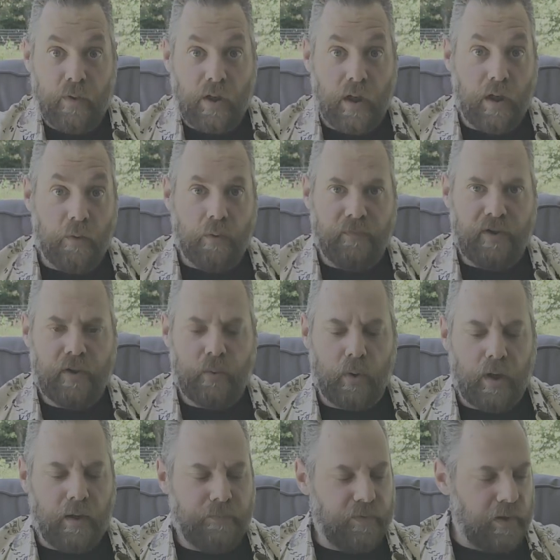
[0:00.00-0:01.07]

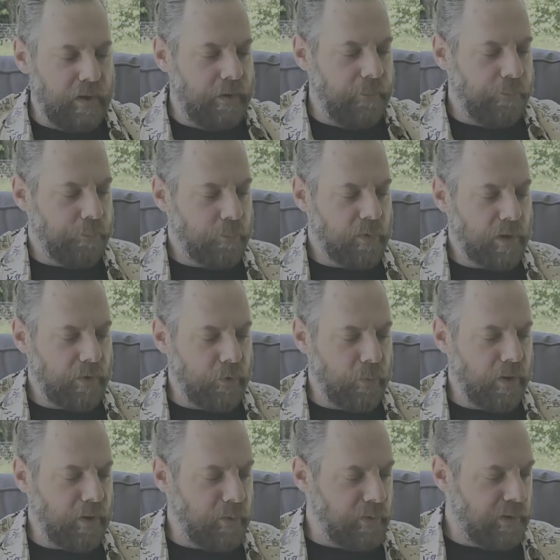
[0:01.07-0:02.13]
of the
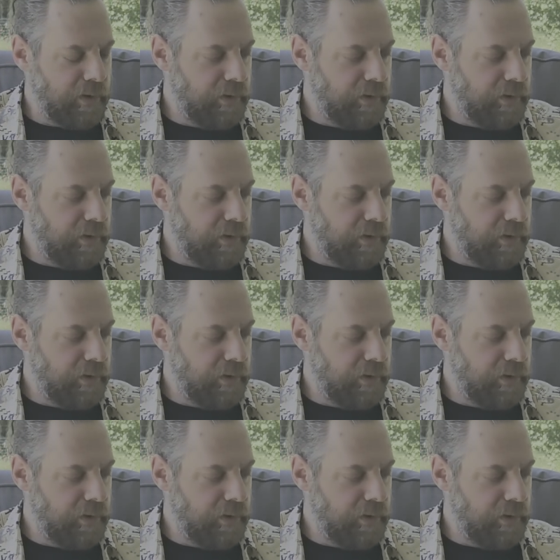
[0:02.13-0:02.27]
Rogue.